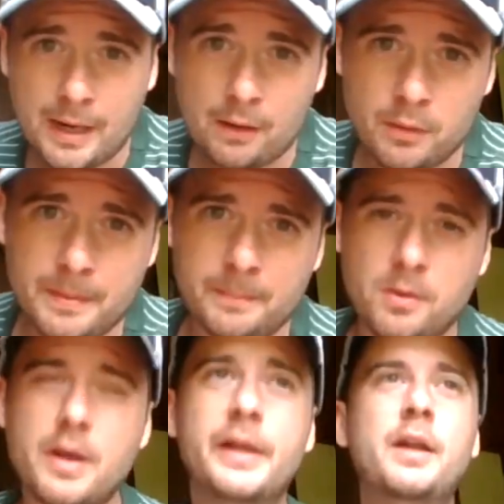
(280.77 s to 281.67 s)
I
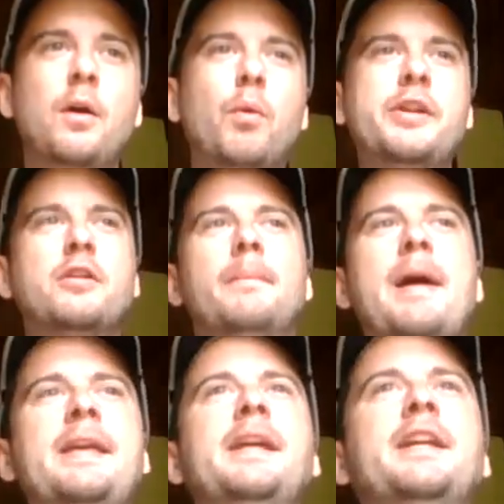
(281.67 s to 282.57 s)
remember it. When you're
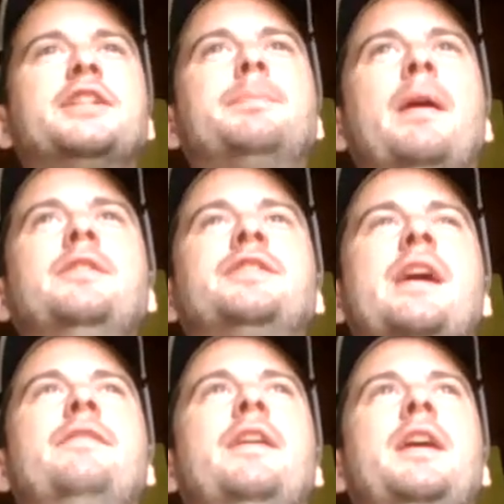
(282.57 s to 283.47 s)
making expose
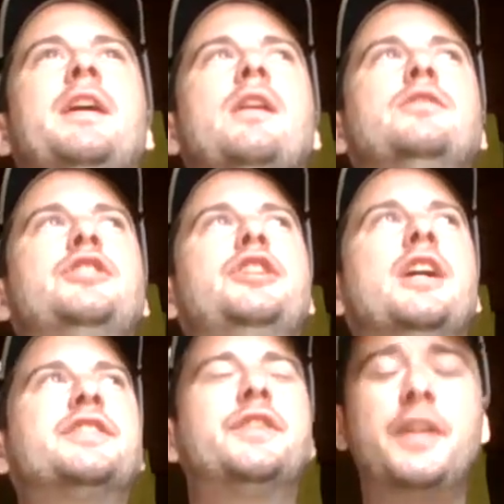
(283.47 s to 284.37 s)
videos
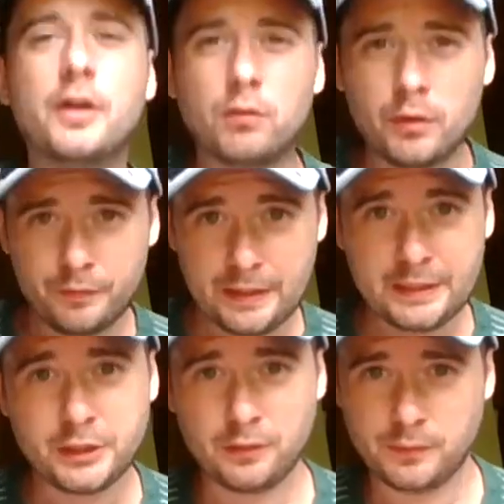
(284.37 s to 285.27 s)
just to get
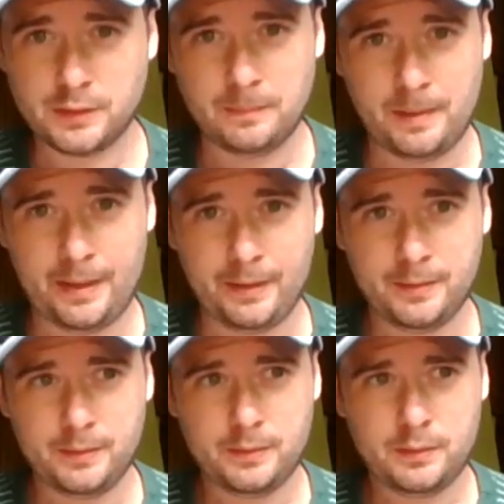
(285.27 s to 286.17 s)
revenge on somebody.
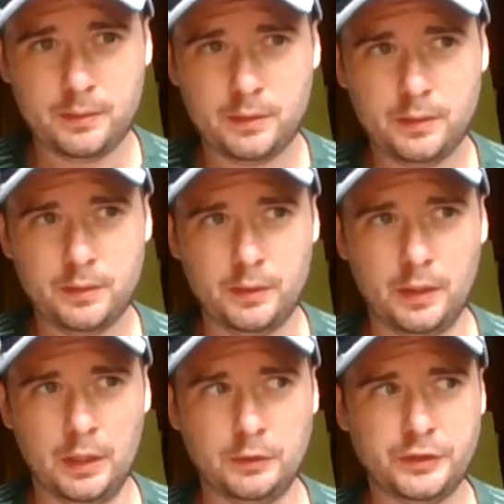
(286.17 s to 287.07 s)
You
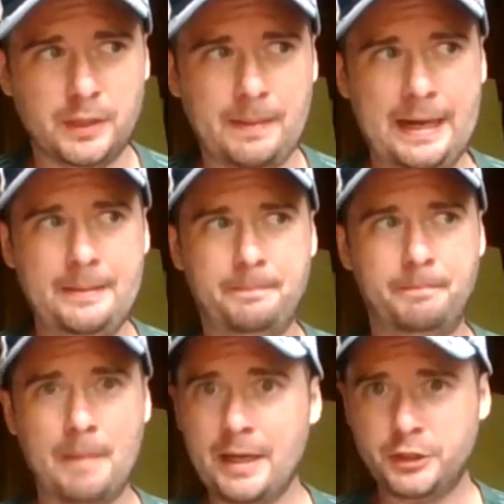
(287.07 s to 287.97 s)
know, somebody
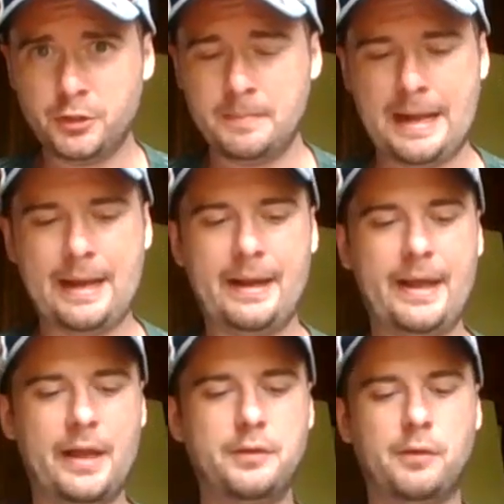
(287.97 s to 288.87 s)
made you mad
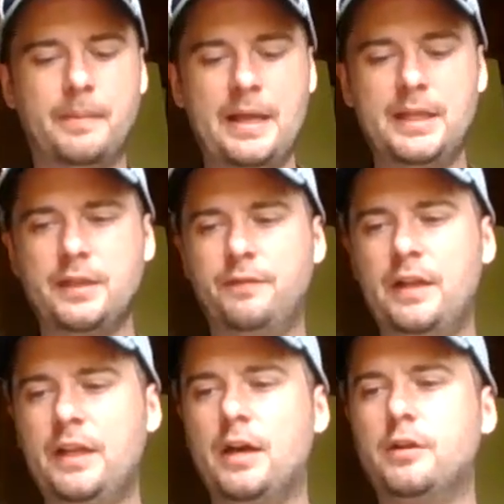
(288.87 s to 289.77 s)
and you're making the
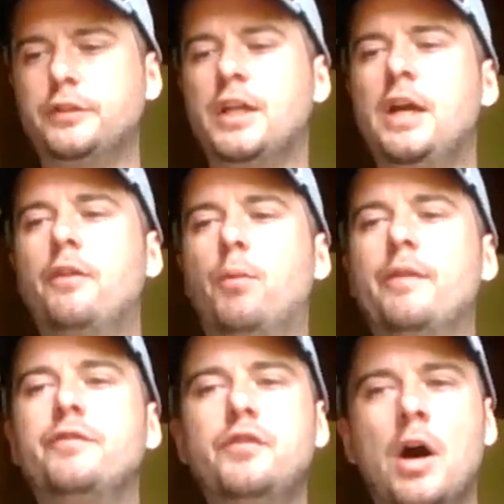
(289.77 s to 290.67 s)
videos
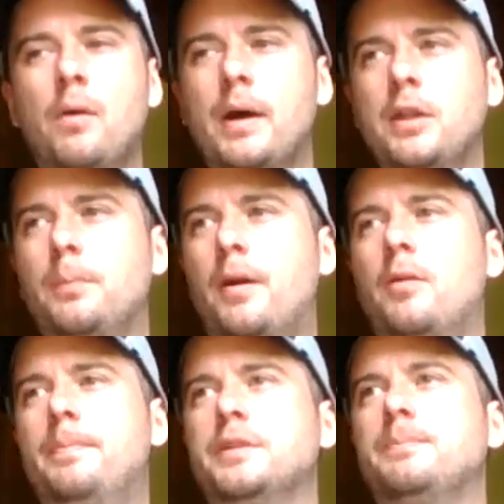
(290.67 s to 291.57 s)
with no other
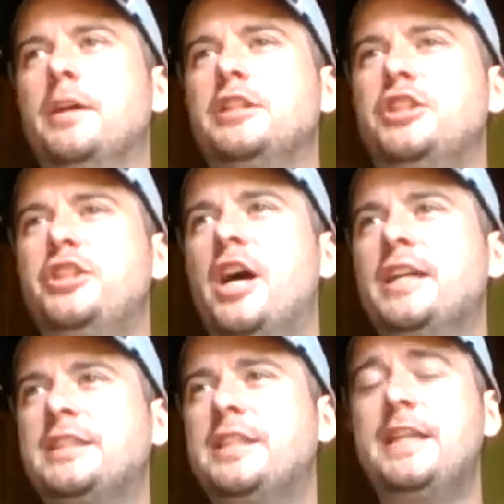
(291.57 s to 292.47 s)
purpose but
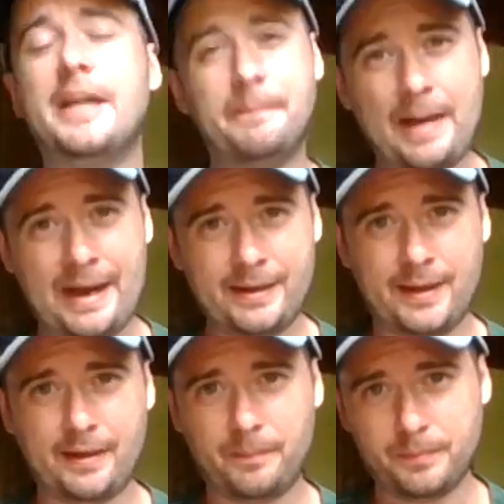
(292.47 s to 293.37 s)
just to get back
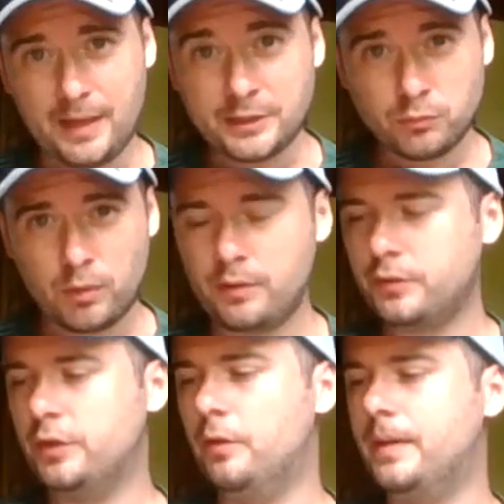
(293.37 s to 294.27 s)
at them. That's wrong
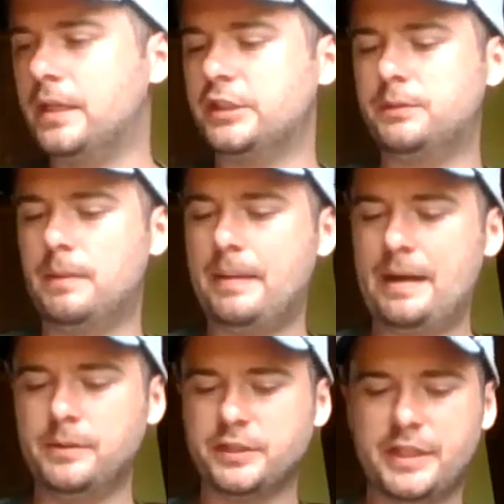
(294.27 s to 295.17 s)
too because the
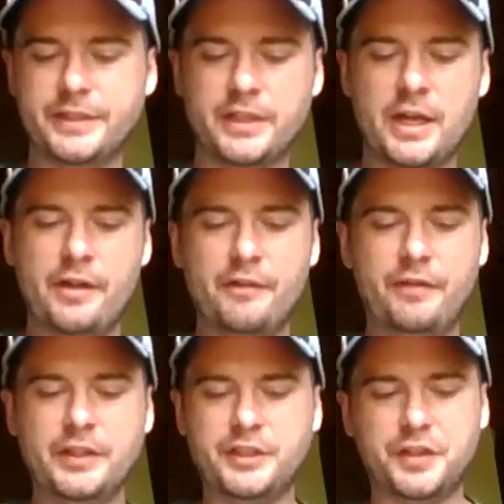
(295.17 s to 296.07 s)
Bible says,
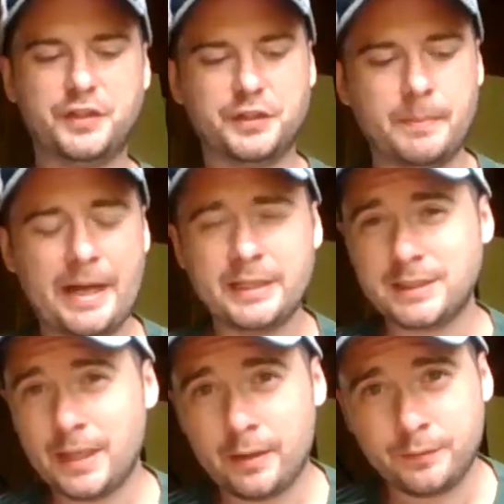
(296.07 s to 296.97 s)
vengeance is mine,
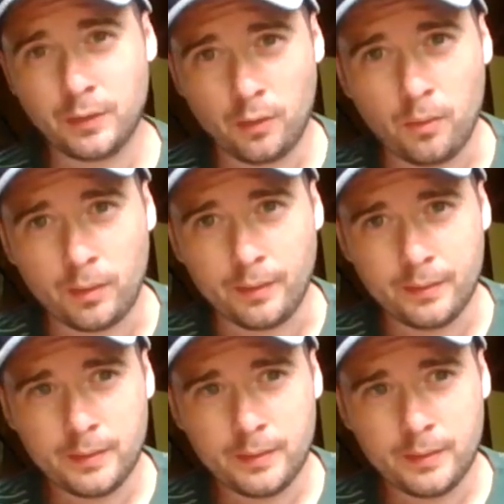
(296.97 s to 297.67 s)
saith the Lord.